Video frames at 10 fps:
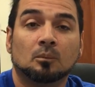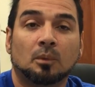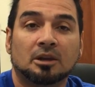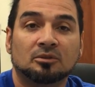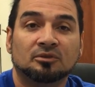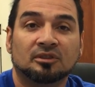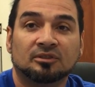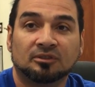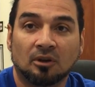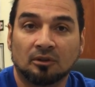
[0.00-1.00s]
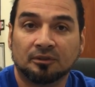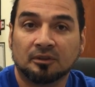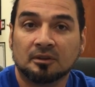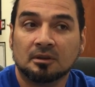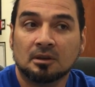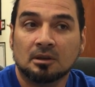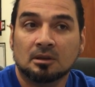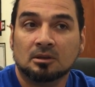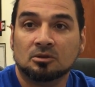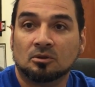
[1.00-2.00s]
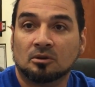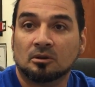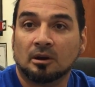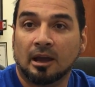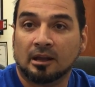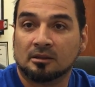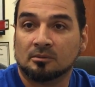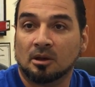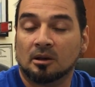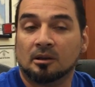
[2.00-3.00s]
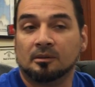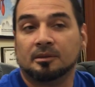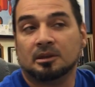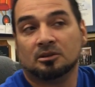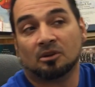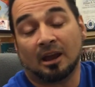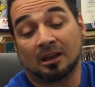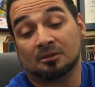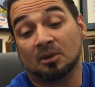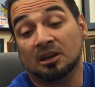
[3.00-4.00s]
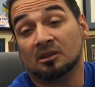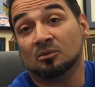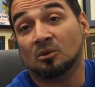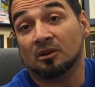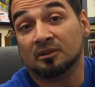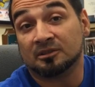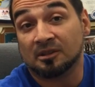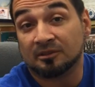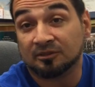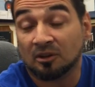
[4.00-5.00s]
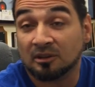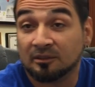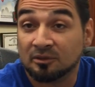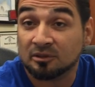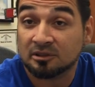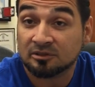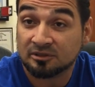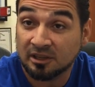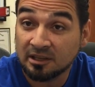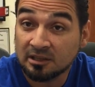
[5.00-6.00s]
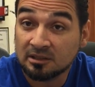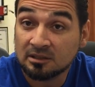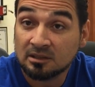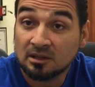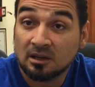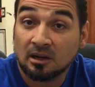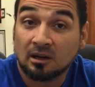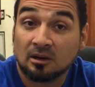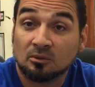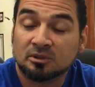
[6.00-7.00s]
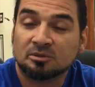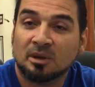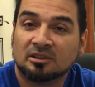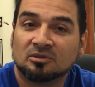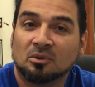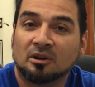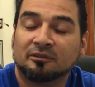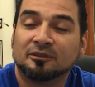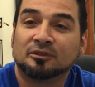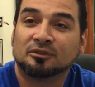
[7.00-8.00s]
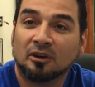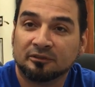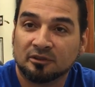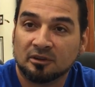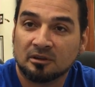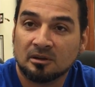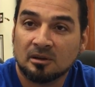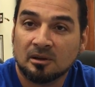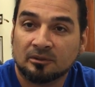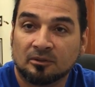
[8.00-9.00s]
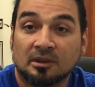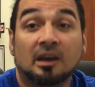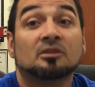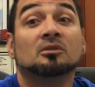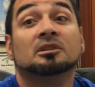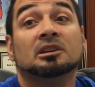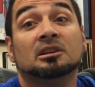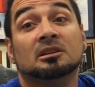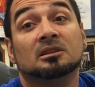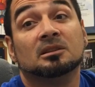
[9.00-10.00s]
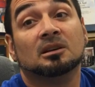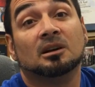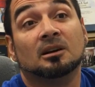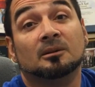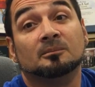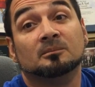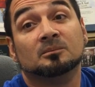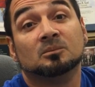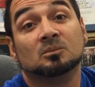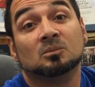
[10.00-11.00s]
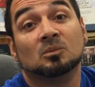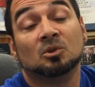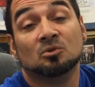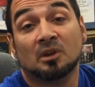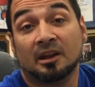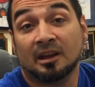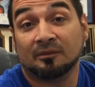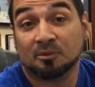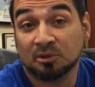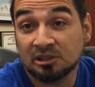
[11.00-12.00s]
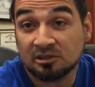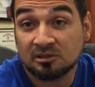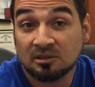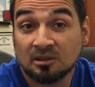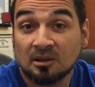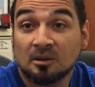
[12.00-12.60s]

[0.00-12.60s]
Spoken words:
By using salt, you're acclimating the water to the salt level in your skin, which makes the water feel softer. So not only do you not have the bleach,